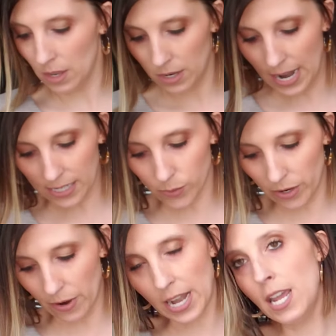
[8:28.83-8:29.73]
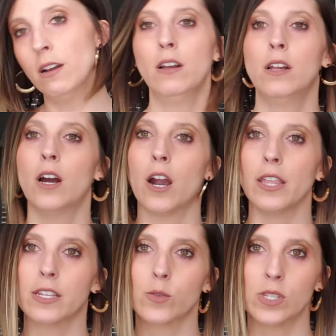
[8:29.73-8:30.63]
Next one, ready? All right,
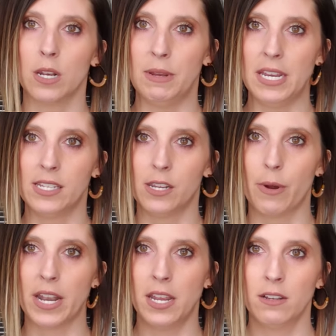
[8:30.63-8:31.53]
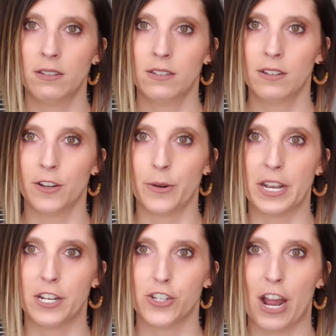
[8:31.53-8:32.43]
this one's gonna be easy. Ready? You
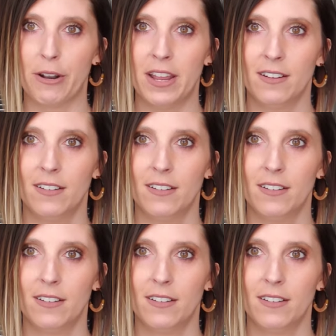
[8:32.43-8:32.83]
ready to shout it?